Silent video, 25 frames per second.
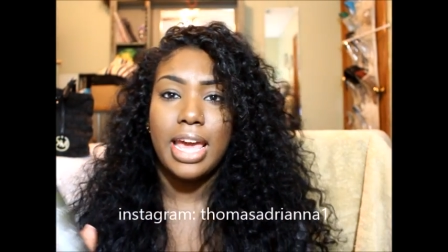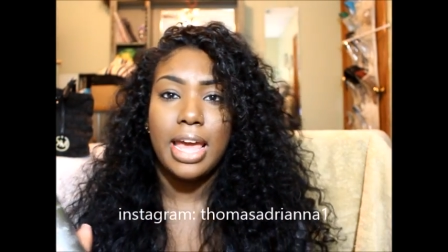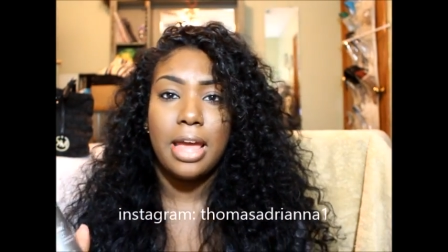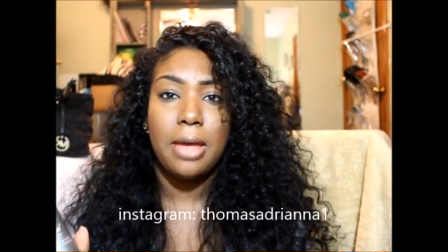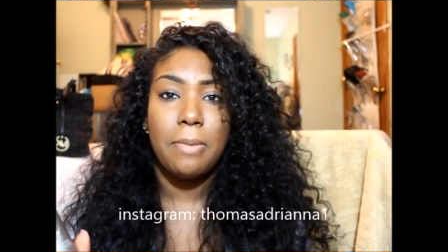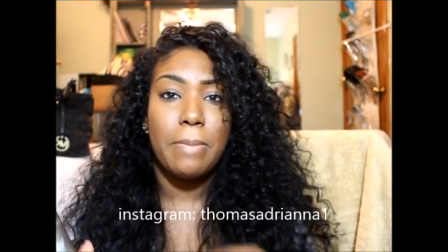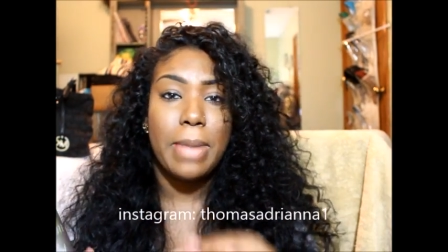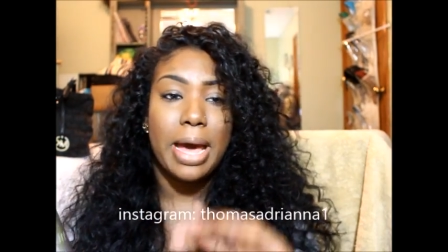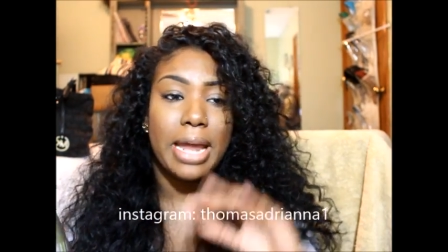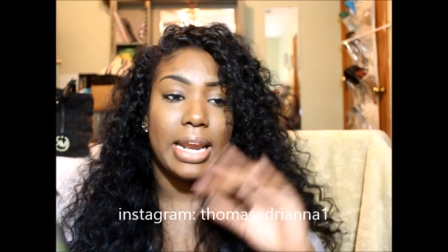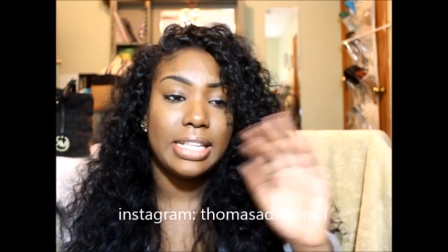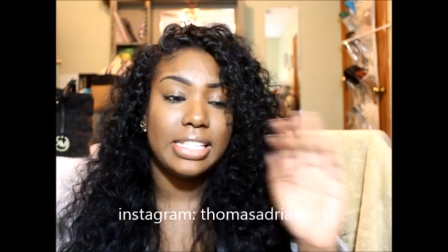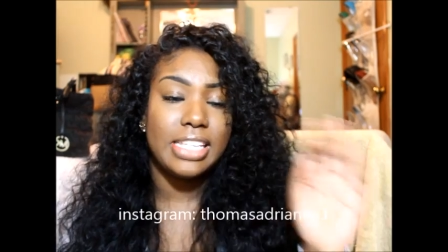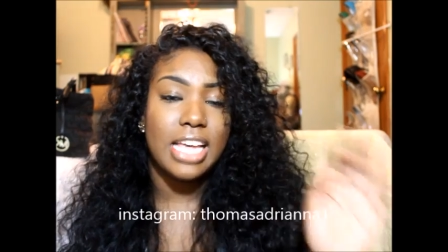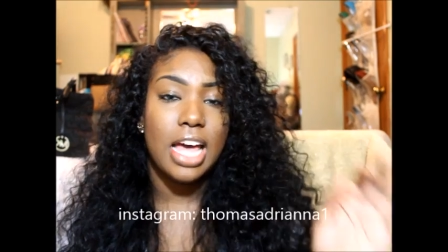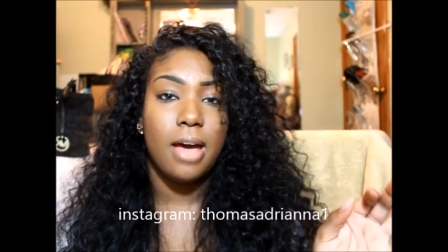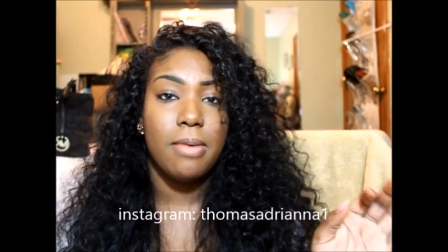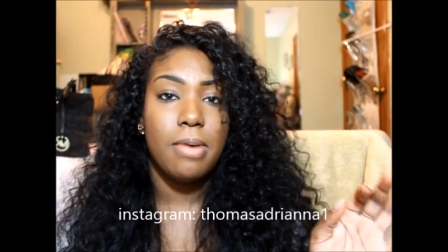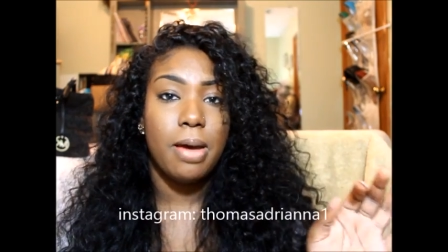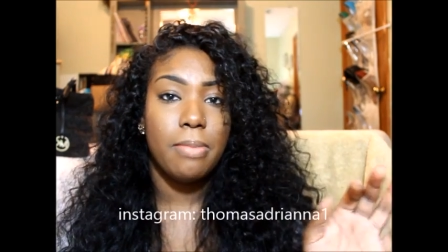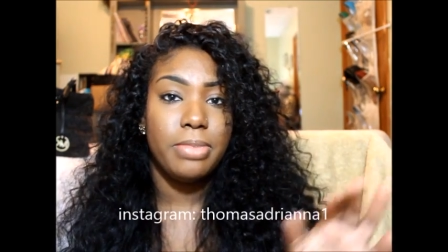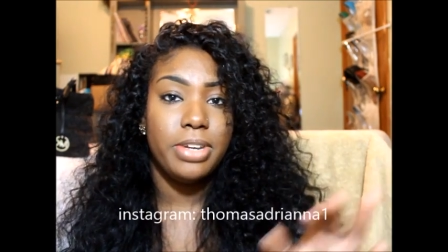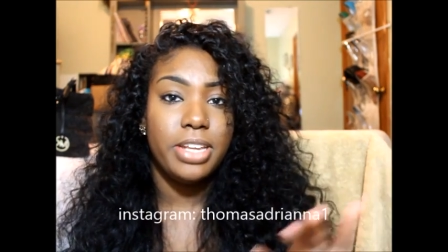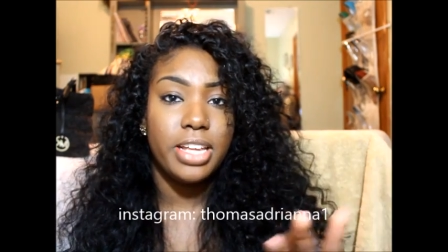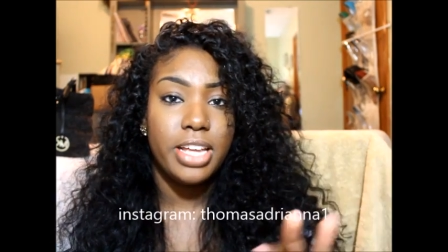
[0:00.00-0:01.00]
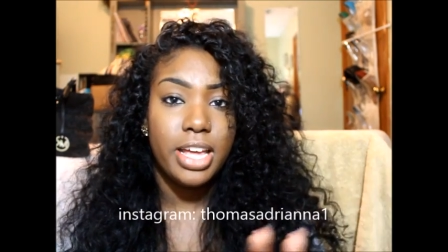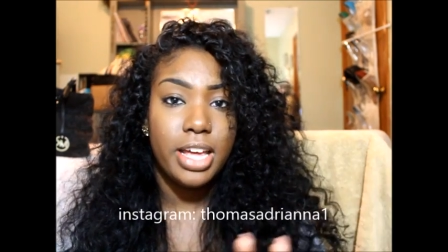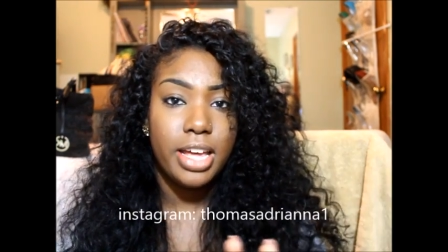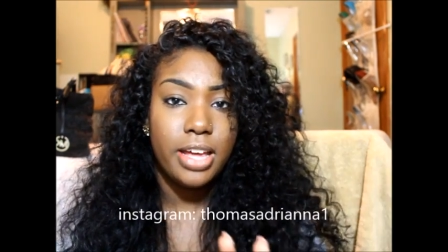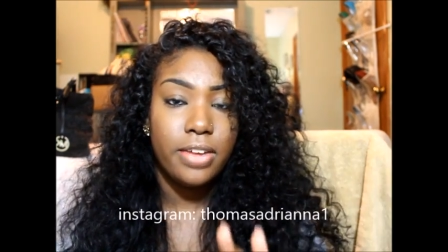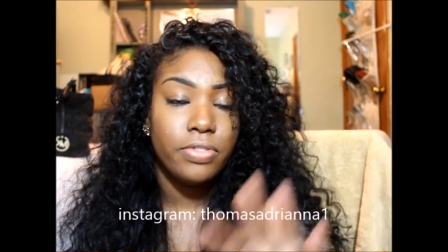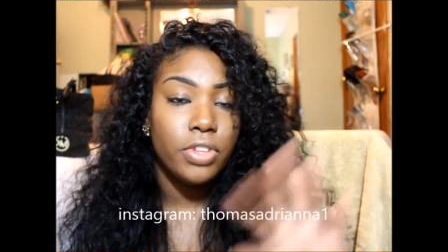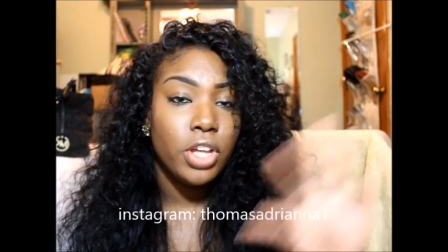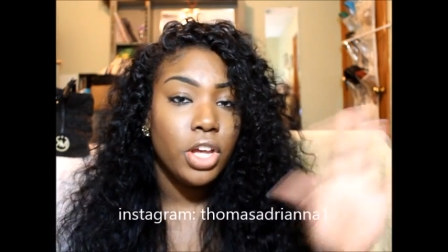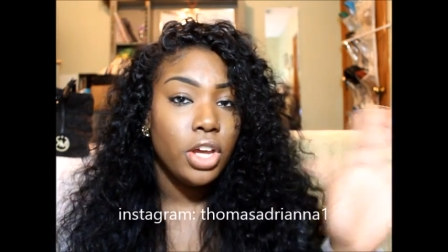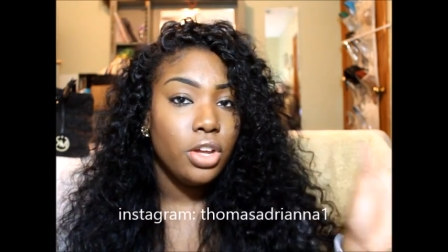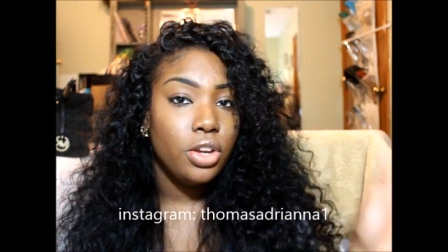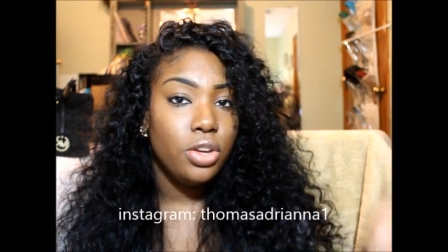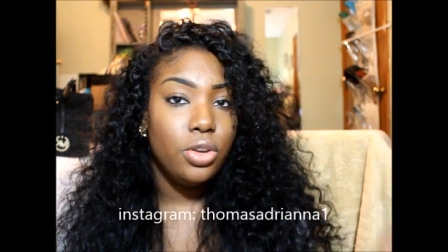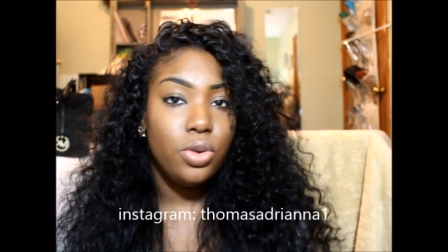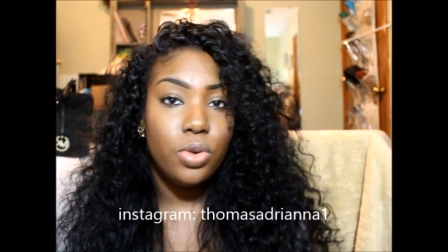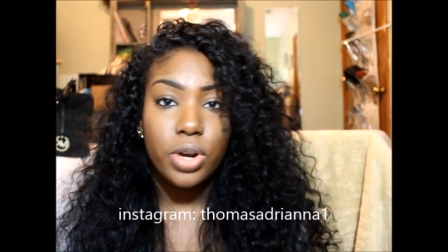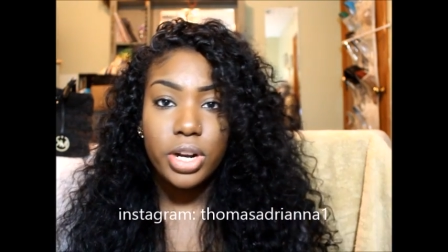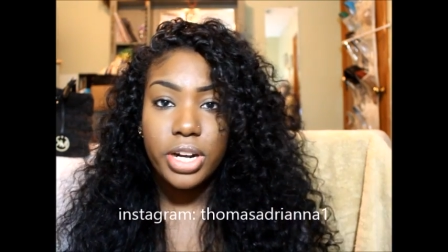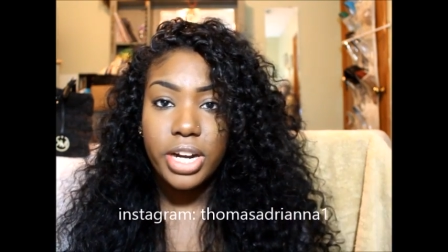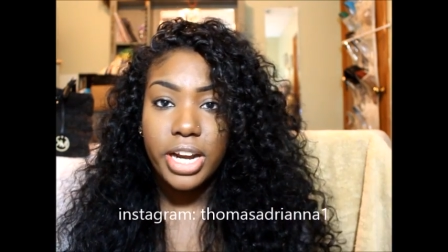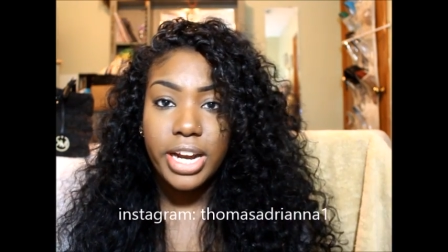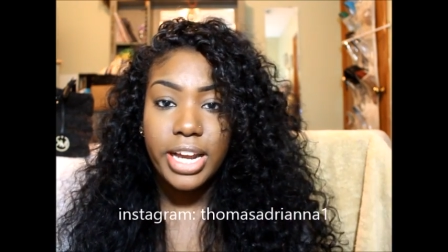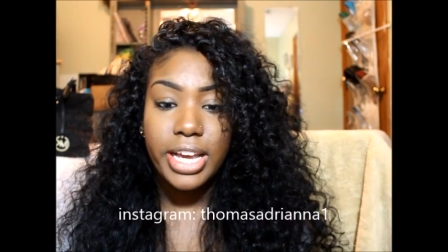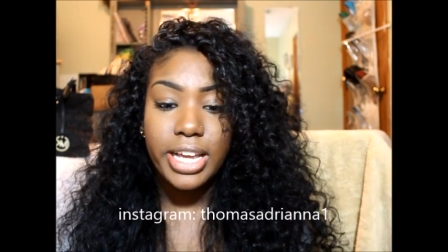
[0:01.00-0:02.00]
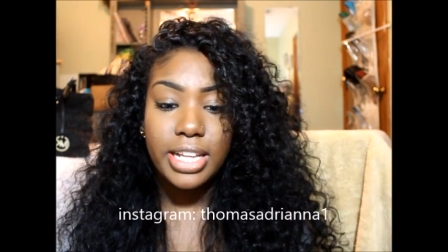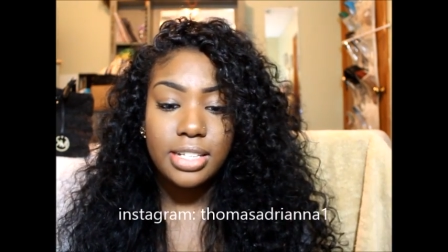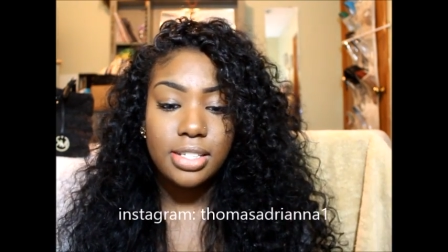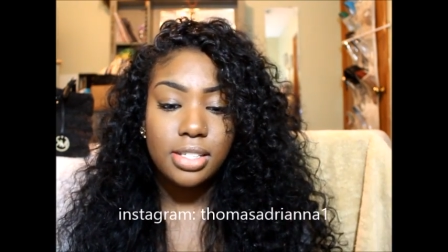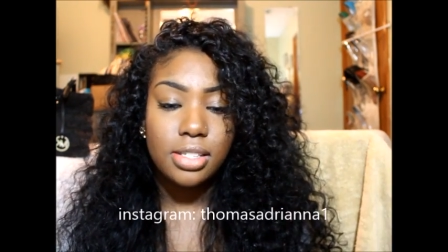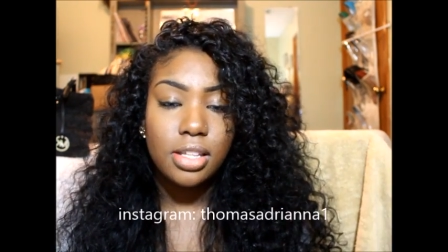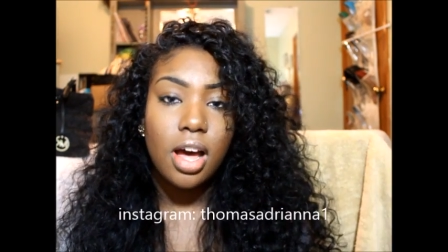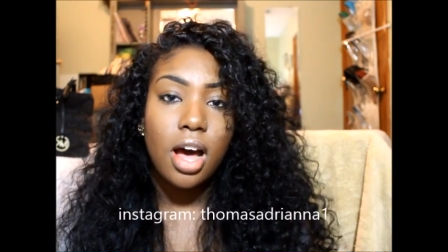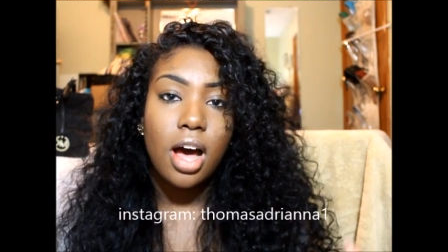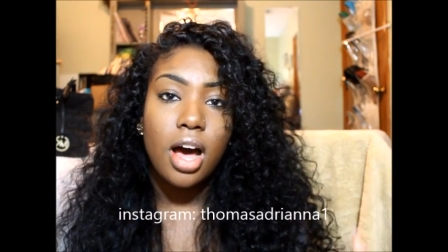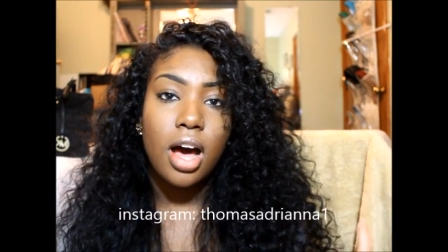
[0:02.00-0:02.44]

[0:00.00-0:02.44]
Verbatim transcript: And by the time I'm done, during their install,